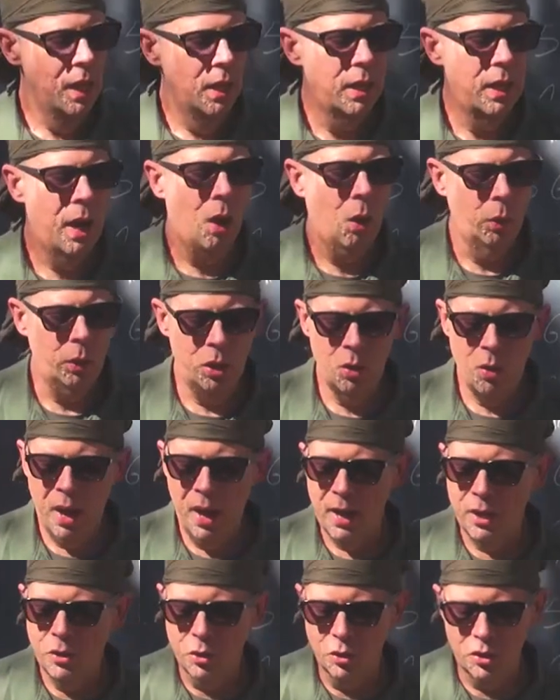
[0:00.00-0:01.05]
Now, you
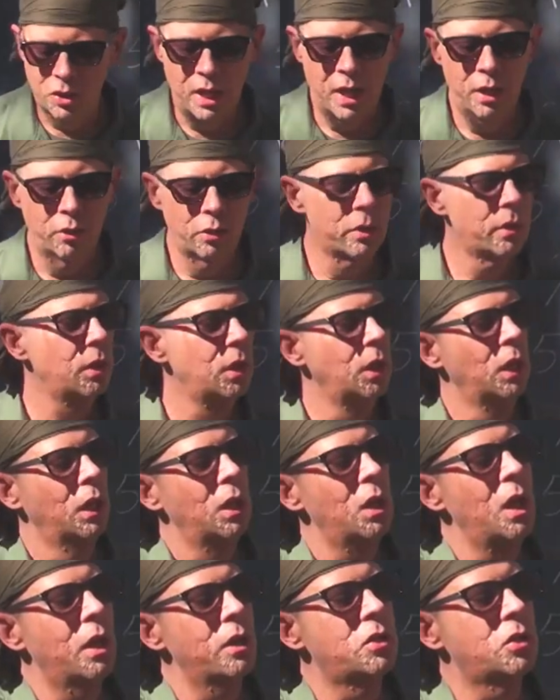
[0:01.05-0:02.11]
had your standard,
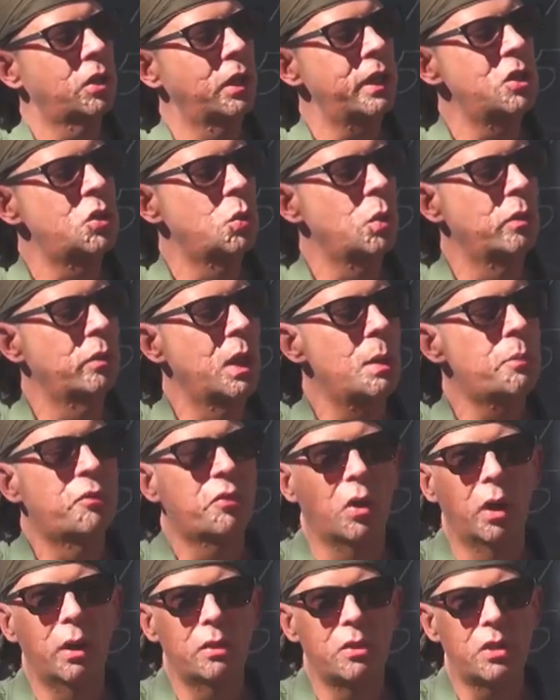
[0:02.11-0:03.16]
you had a sling swivel up
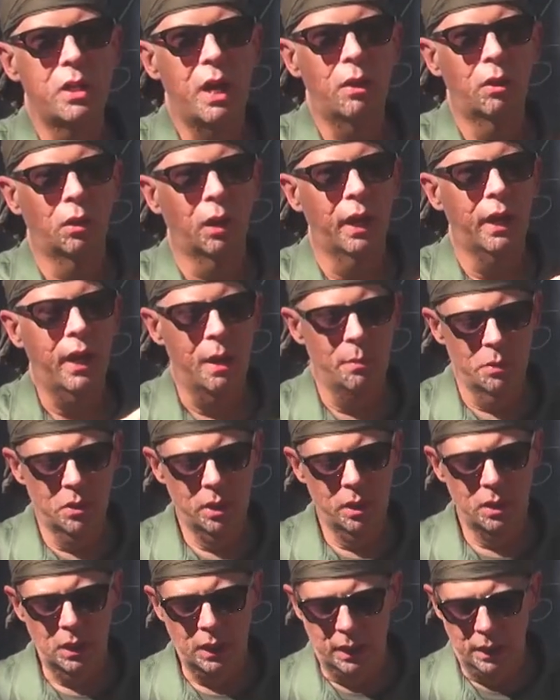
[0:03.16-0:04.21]
front, standard like
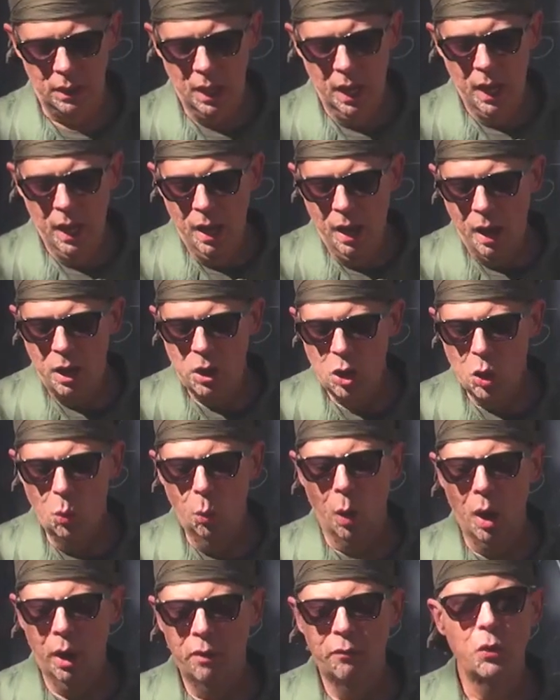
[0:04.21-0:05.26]
M16, and you
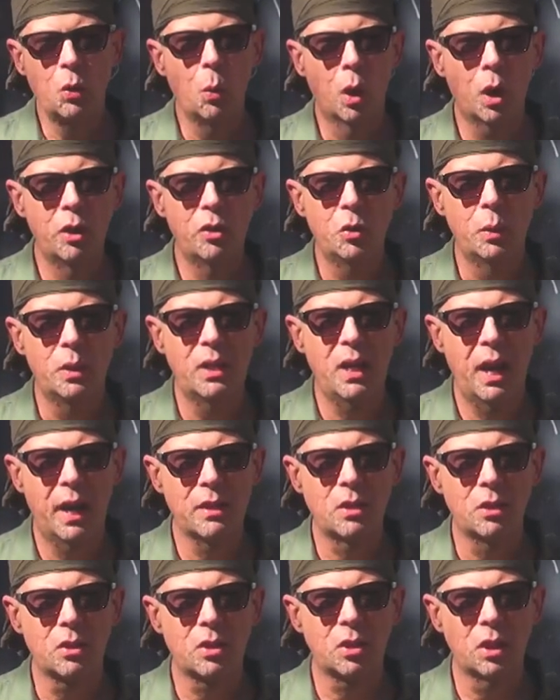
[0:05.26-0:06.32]
want, if you wanted to
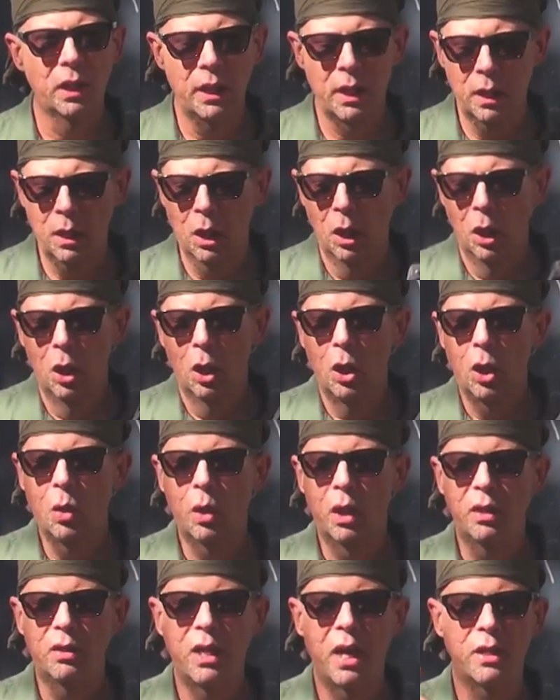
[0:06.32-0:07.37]
attach a sling, you
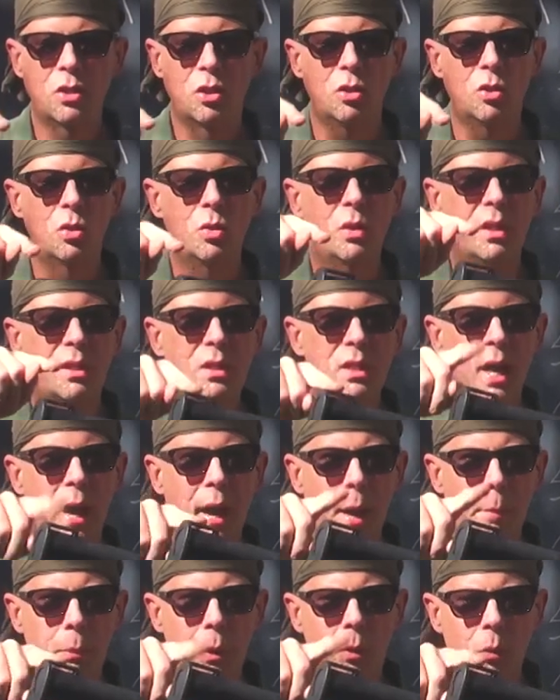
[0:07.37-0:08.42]
could attach it to the
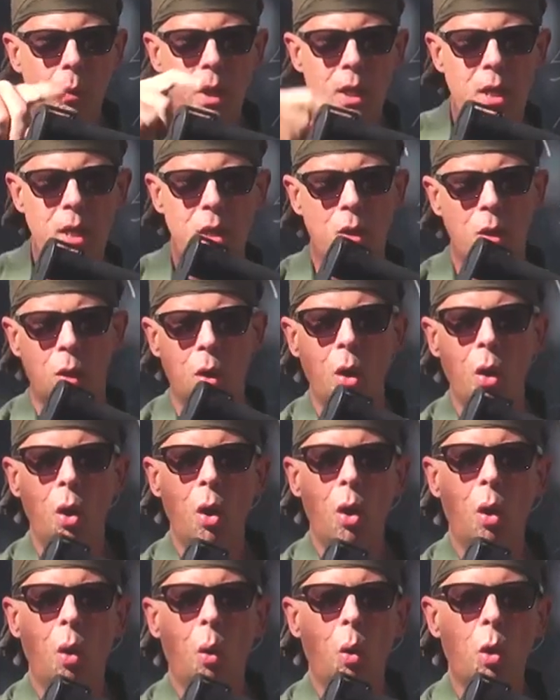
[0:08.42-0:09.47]
top right here,
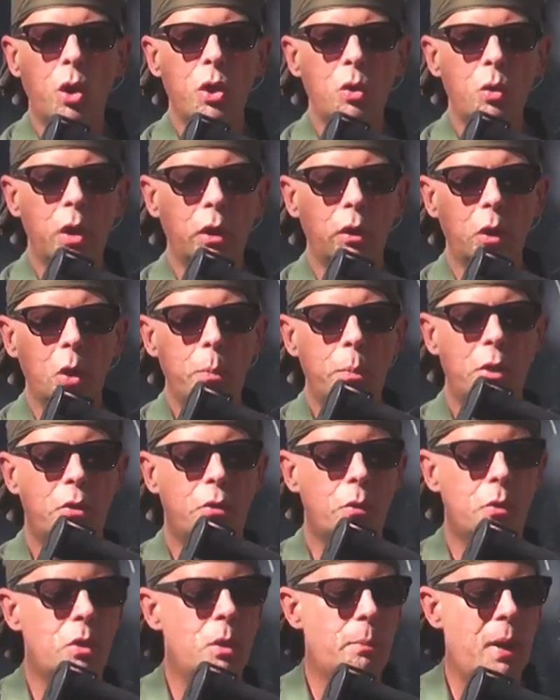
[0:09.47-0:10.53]
or you could loop it
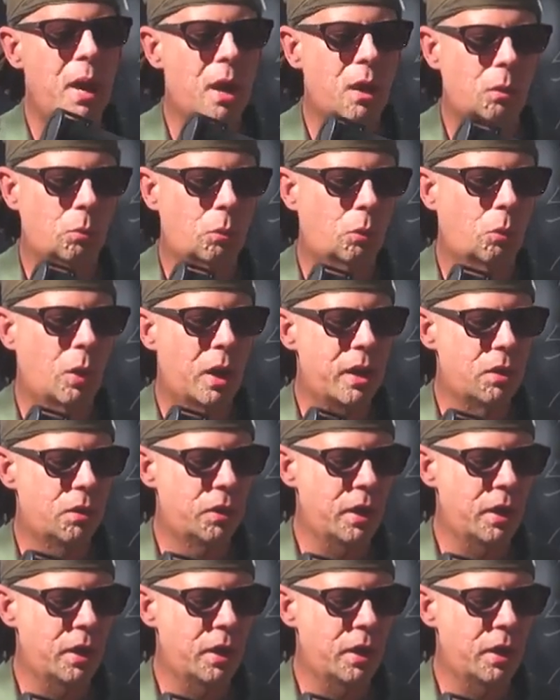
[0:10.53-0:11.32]
through the bottom right